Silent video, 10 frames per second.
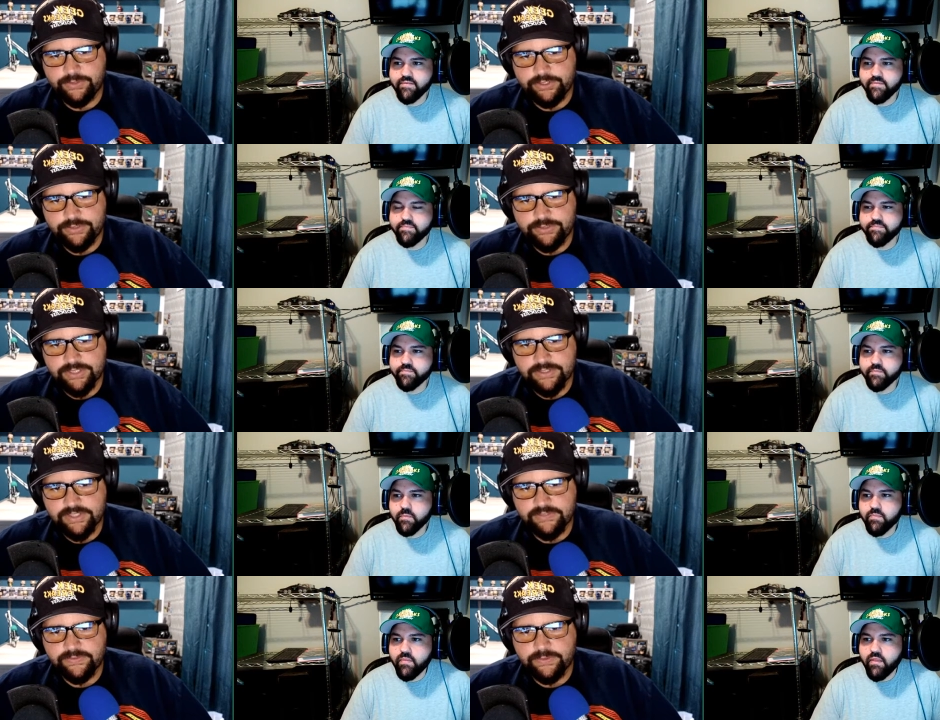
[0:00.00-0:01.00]
Speaker 1: the new
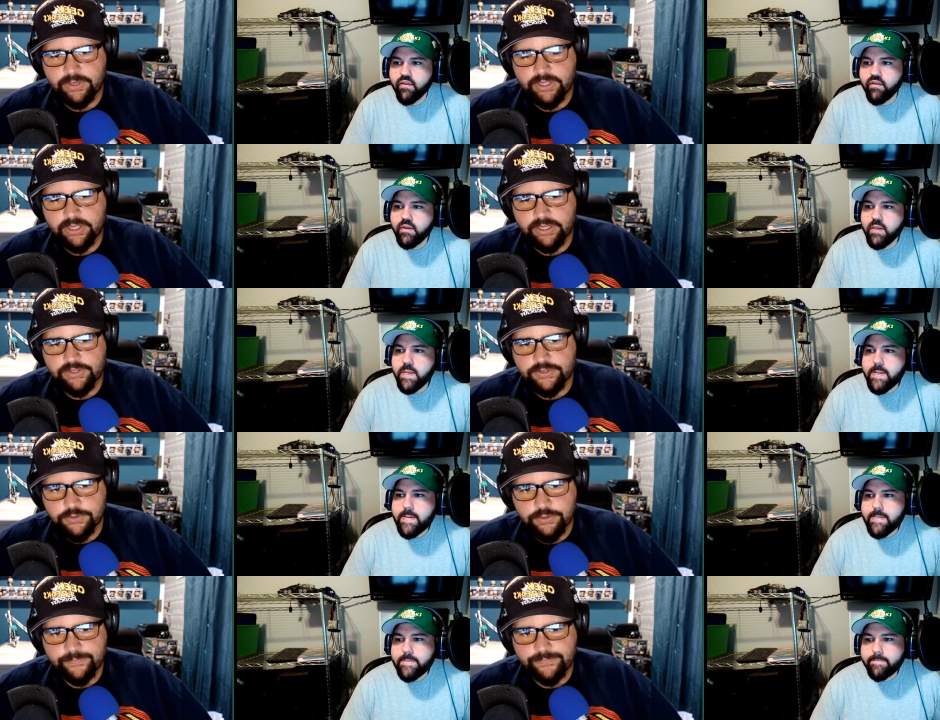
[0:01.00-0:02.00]
DLC for uh,
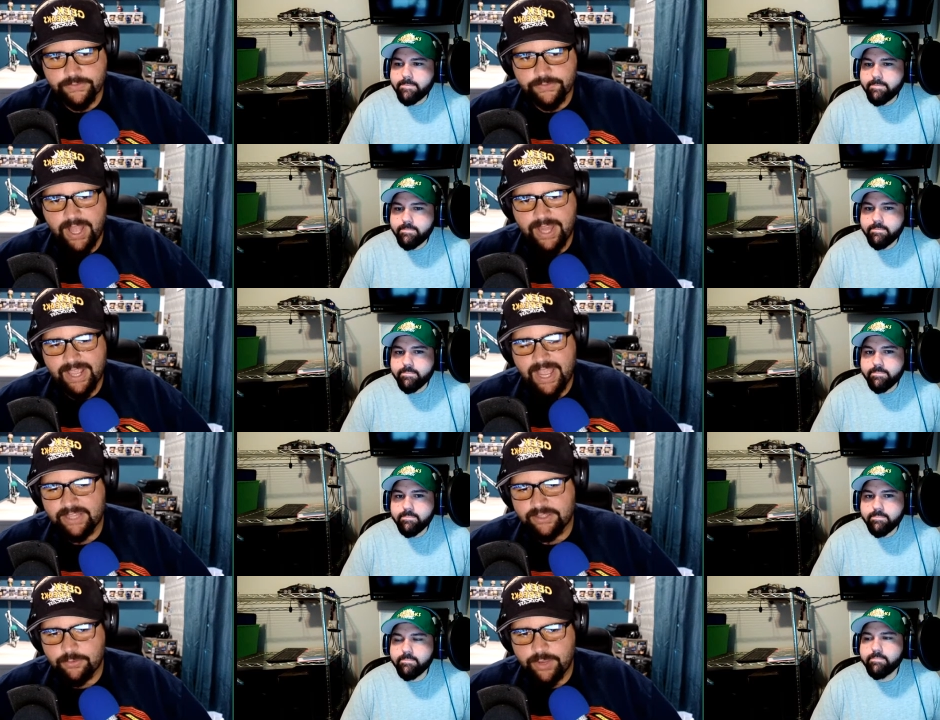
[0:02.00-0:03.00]
Control. They're adding
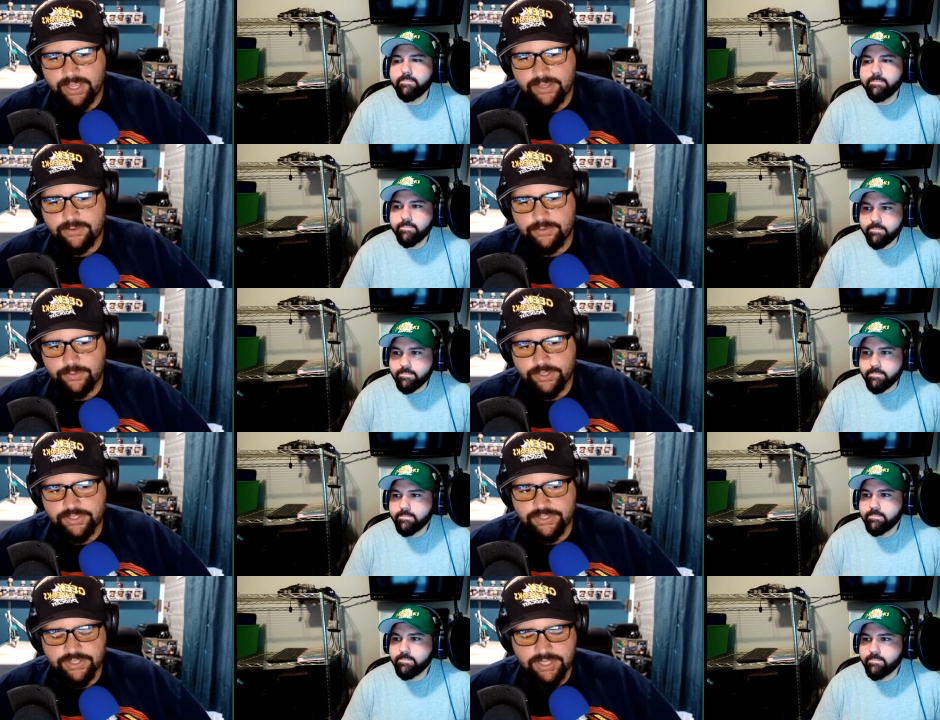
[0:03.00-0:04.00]
Alan Wake,
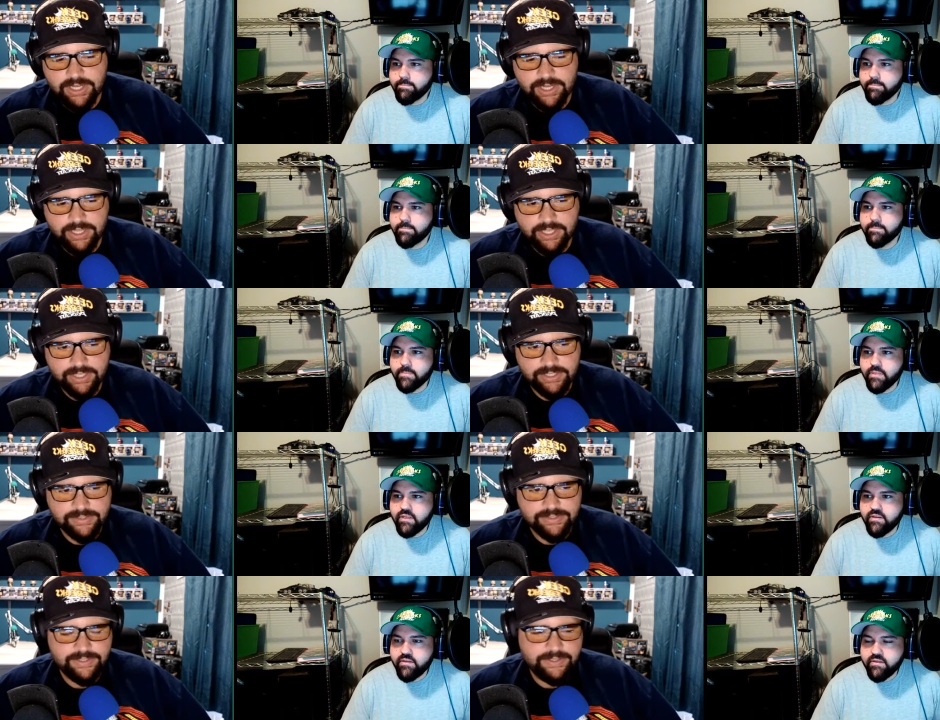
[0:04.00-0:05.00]
which uh,
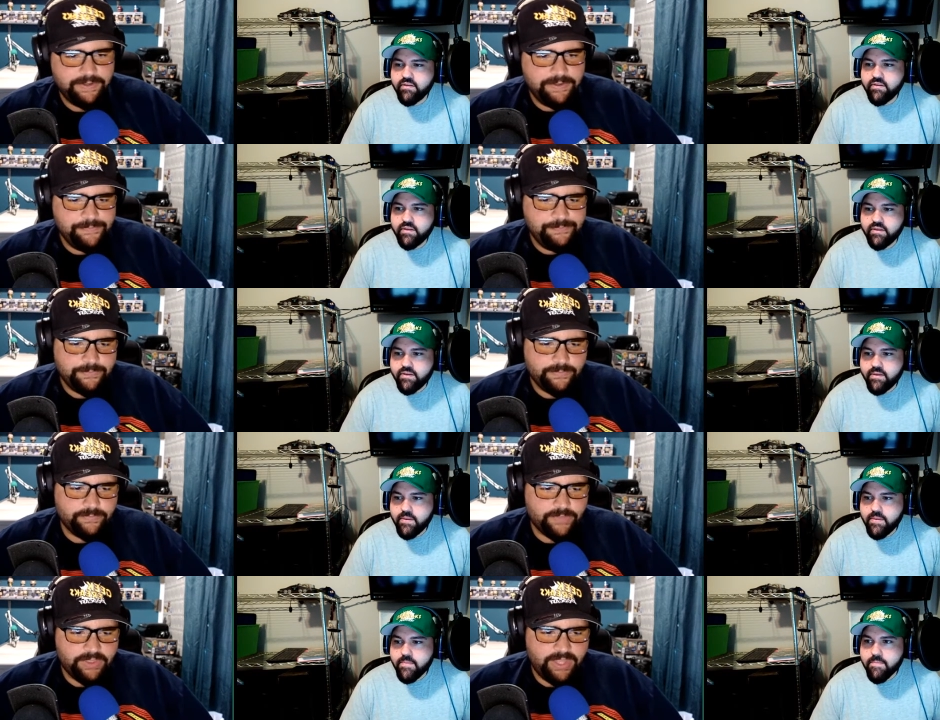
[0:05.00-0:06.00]
he's
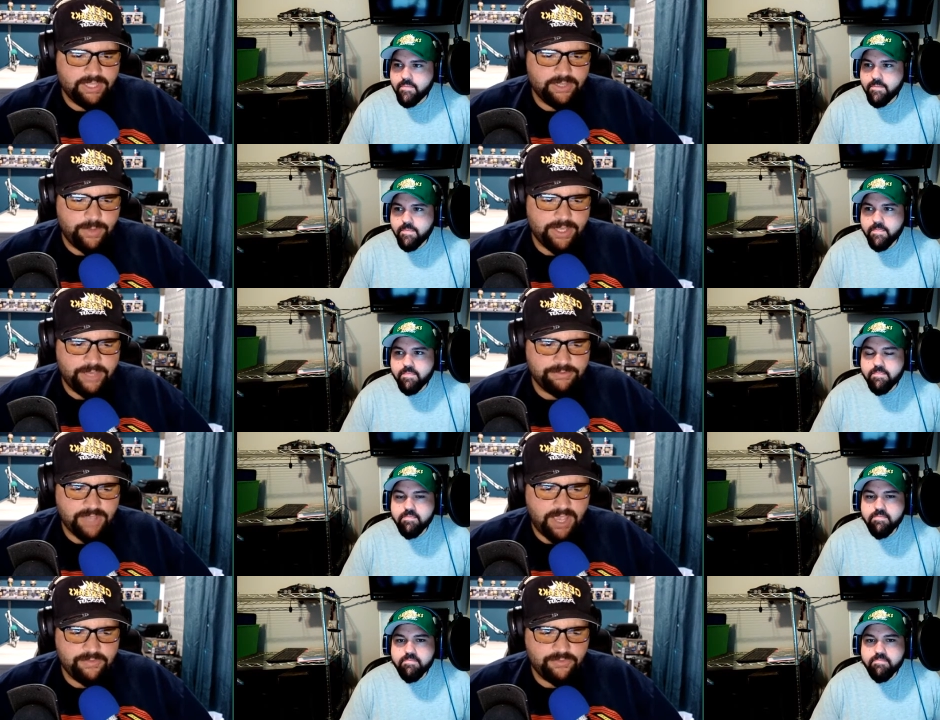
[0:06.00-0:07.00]
the Alan Wake games
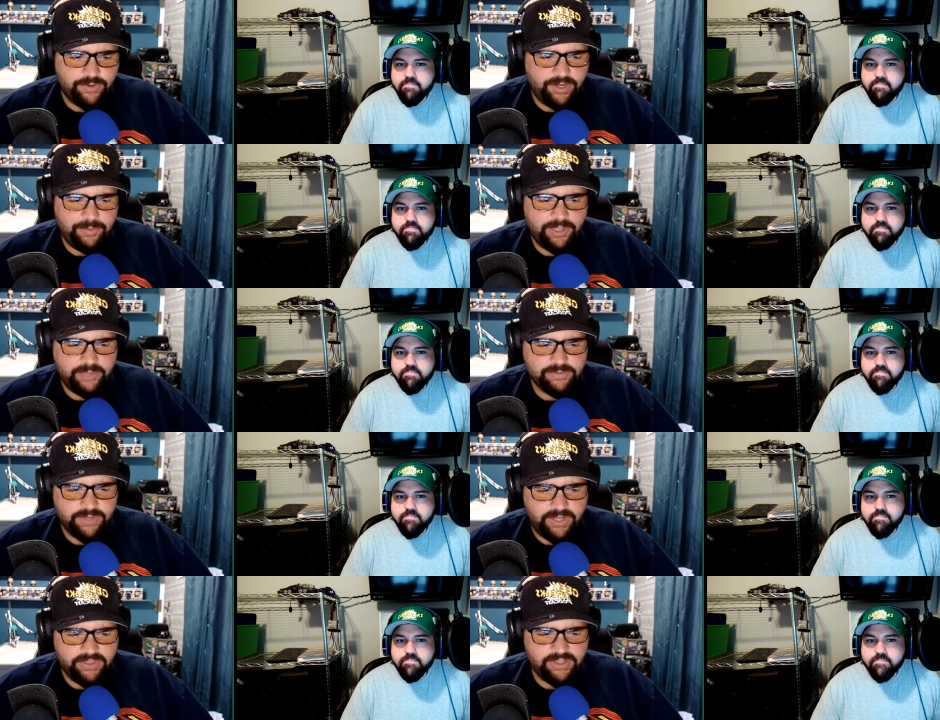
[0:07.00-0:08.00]
have been free on Epic Games
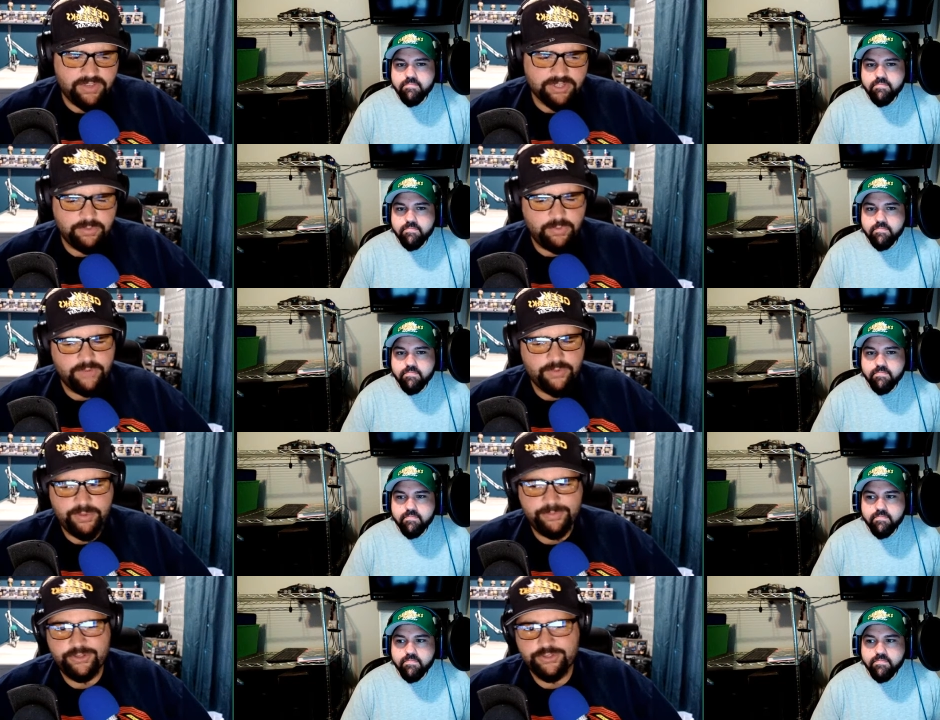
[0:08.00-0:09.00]
Store. And I think they've actually put one of them
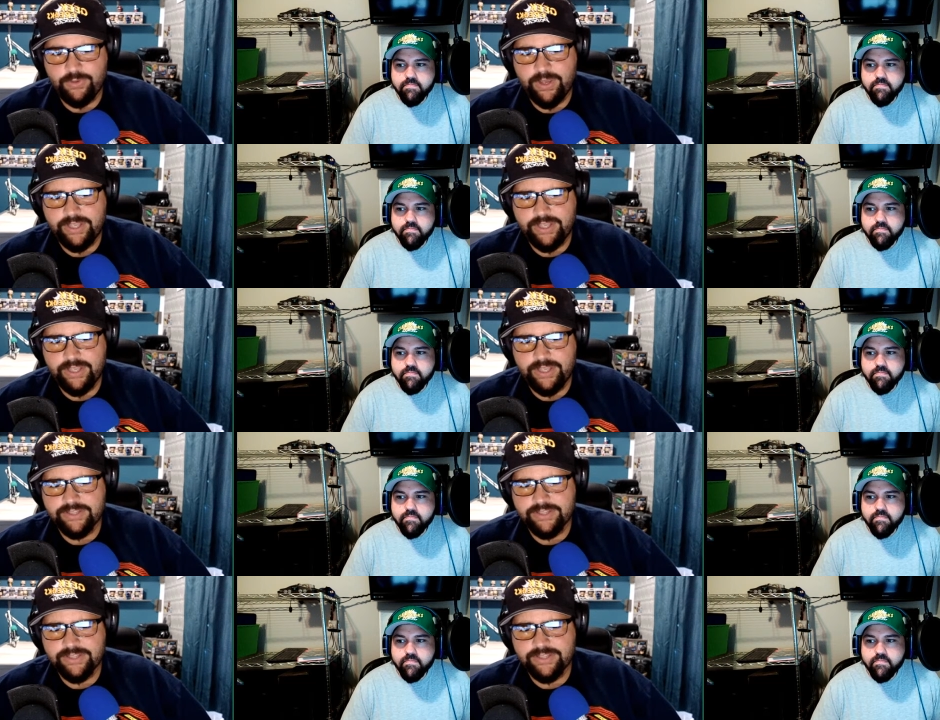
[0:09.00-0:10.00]
up there twice.
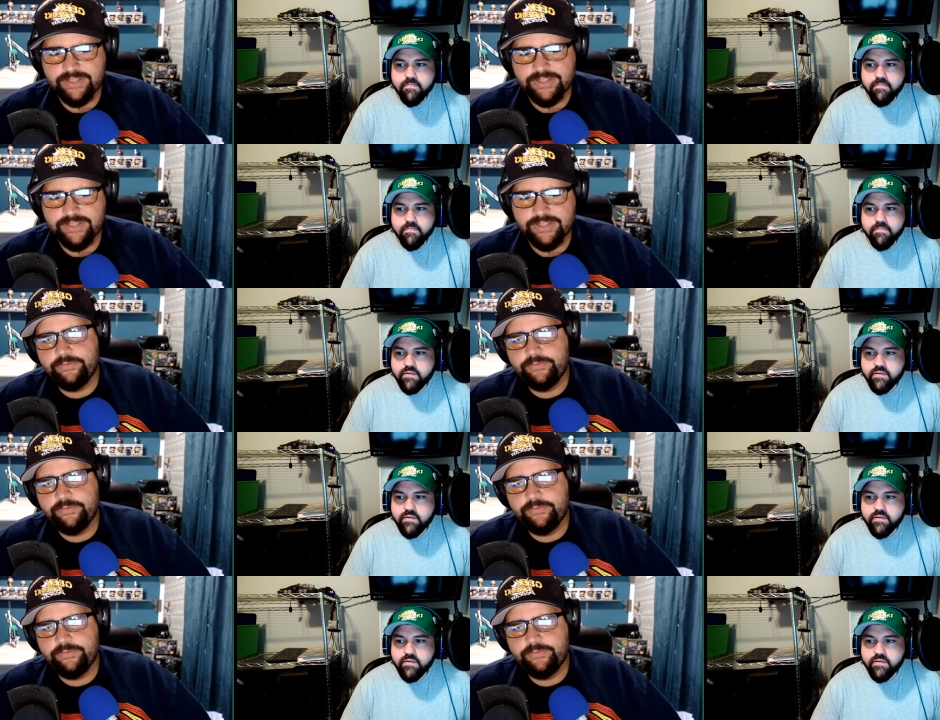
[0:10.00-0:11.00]
Um, so you guys probably
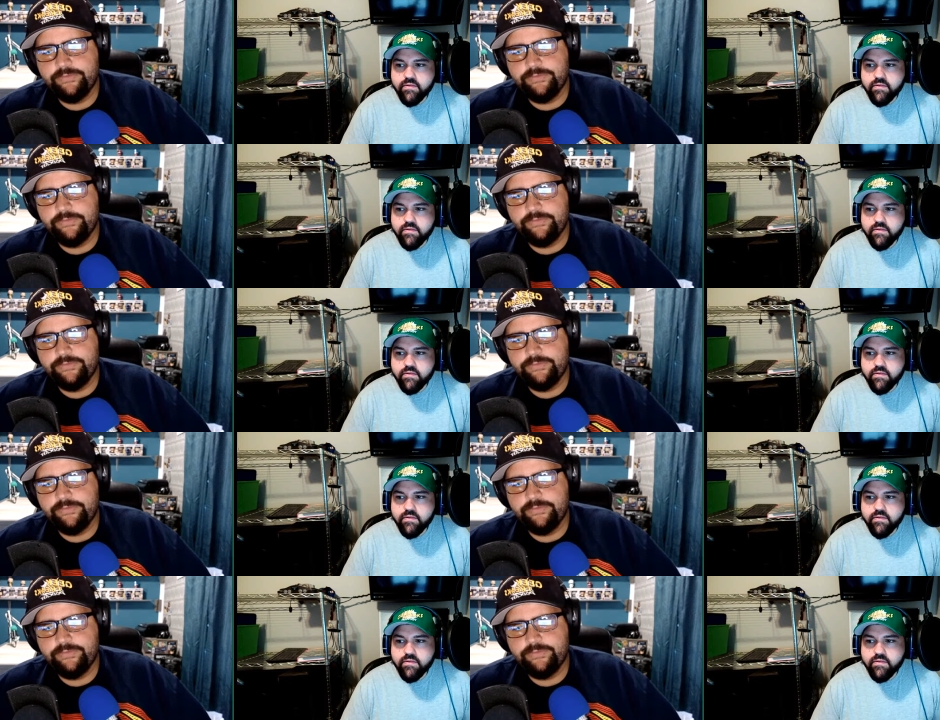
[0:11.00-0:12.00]
get your hands on it for real
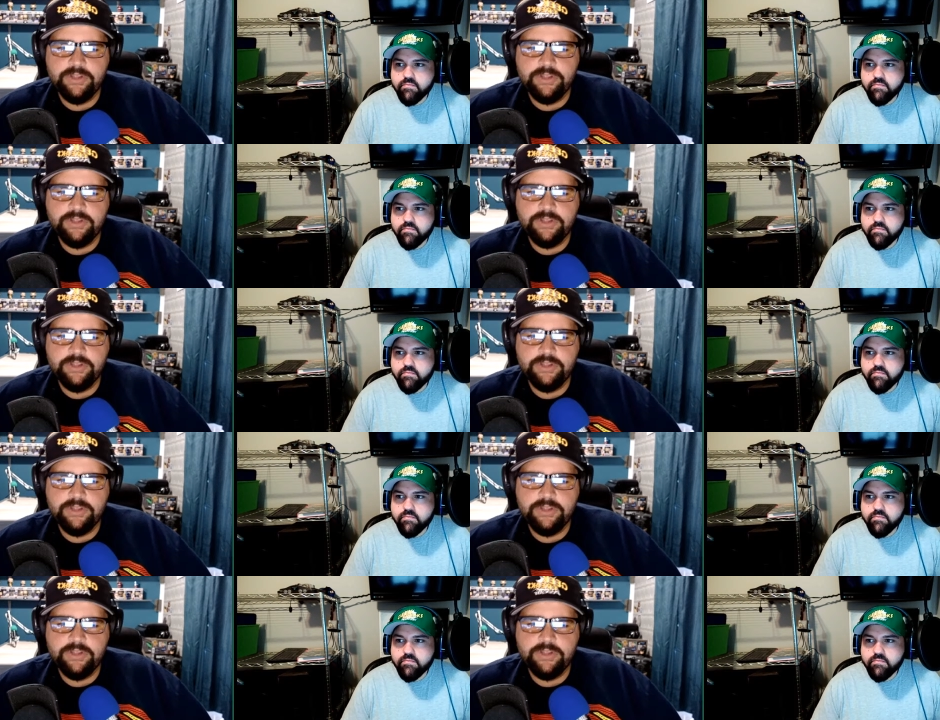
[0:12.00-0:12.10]
cheap.